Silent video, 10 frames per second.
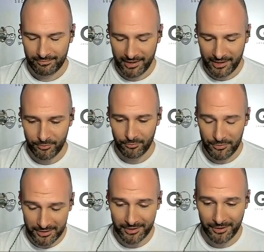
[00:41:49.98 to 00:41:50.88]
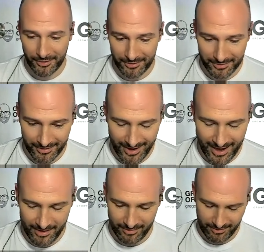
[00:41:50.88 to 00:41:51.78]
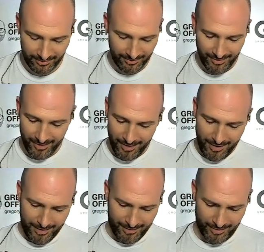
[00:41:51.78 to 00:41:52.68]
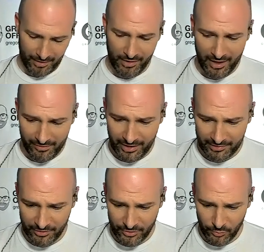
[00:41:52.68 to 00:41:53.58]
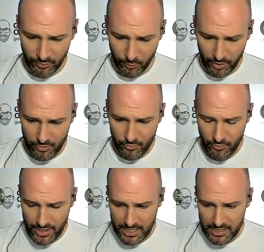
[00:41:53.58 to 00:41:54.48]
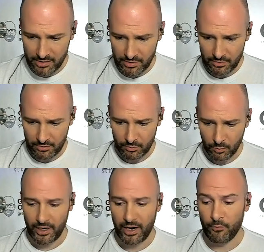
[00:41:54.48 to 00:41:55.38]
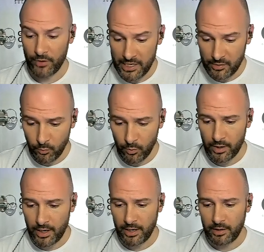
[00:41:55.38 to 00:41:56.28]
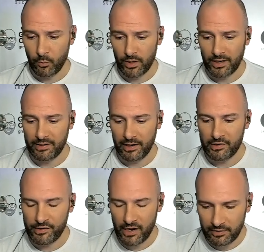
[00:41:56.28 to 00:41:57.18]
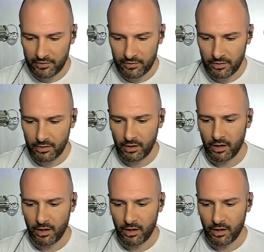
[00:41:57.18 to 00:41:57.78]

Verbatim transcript: Yeah. It's really hard. and a lot of it has to do with what you read, what I read, what I what I digest. What okay.